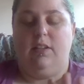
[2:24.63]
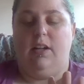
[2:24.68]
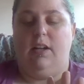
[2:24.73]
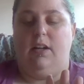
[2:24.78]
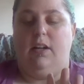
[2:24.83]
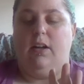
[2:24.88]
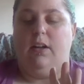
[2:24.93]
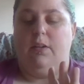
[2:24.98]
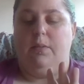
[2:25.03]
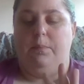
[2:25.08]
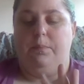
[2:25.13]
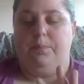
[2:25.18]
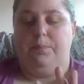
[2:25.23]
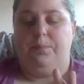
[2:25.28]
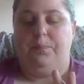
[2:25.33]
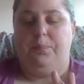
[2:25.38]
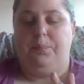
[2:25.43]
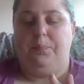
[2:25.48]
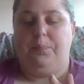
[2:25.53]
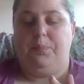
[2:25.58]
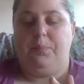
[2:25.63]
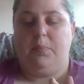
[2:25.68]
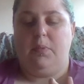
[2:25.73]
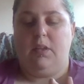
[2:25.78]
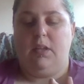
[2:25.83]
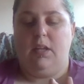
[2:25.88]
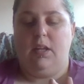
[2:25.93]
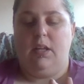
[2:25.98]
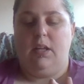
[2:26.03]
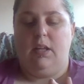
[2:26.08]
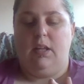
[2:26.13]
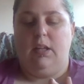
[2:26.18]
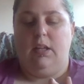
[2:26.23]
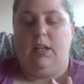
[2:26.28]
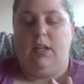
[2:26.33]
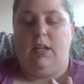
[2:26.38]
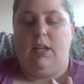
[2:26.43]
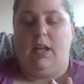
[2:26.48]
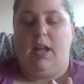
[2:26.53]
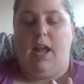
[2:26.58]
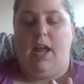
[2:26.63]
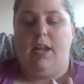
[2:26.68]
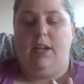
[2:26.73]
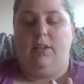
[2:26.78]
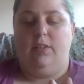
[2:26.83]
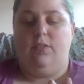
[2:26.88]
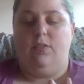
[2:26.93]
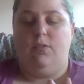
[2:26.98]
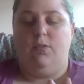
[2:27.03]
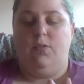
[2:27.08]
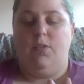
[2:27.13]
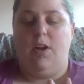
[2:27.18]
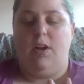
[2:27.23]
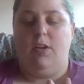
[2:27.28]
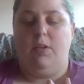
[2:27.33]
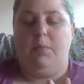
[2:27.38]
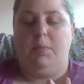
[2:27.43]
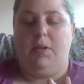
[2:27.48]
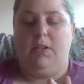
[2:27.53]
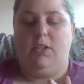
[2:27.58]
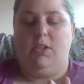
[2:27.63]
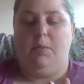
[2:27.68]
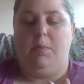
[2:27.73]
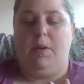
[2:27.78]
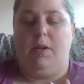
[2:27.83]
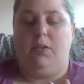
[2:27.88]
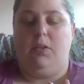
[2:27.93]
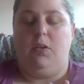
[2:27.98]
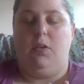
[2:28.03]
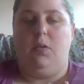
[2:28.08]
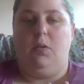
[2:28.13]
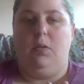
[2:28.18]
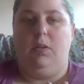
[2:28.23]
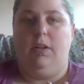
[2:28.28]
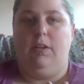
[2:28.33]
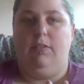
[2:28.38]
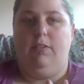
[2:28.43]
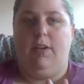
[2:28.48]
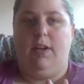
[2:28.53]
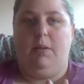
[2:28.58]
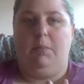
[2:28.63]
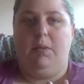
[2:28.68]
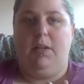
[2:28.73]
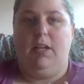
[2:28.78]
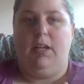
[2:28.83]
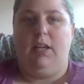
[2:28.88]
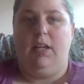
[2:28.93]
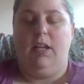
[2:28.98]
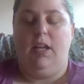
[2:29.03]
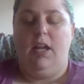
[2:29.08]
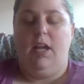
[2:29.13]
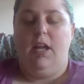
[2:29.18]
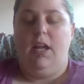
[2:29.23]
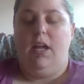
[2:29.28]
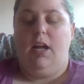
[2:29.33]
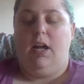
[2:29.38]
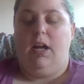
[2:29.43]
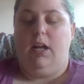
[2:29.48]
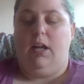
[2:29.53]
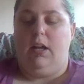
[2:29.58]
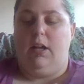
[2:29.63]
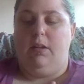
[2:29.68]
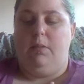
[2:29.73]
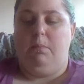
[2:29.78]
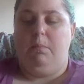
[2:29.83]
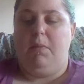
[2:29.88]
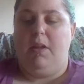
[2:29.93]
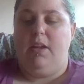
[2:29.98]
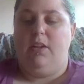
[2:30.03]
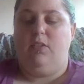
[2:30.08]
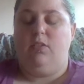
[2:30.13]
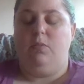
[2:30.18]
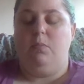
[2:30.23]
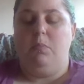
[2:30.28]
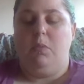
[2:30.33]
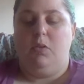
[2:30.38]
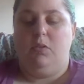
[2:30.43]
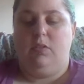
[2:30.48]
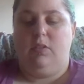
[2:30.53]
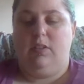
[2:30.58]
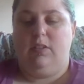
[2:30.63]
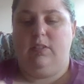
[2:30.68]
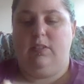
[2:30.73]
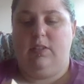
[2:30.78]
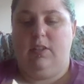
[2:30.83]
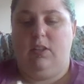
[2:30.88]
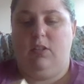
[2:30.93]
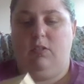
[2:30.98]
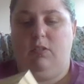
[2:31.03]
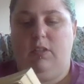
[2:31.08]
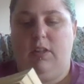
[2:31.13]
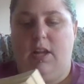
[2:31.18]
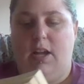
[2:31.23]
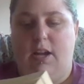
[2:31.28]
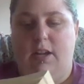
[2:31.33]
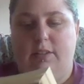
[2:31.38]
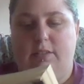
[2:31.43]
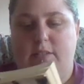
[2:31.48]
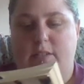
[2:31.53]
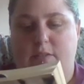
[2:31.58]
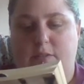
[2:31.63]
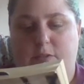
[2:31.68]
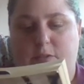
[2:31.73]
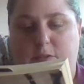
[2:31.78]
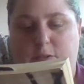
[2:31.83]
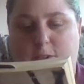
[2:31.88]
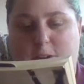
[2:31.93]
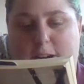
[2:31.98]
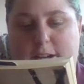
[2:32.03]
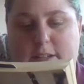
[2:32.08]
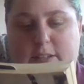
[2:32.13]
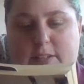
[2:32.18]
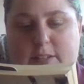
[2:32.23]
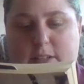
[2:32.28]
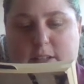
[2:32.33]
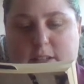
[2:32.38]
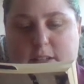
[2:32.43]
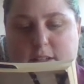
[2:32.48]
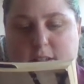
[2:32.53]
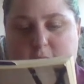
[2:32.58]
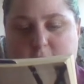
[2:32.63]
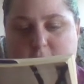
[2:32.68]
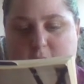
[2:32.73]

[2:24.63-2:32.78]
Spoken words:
And it's very much about the Nolan family. It's mostly seen through the eyes of Francie.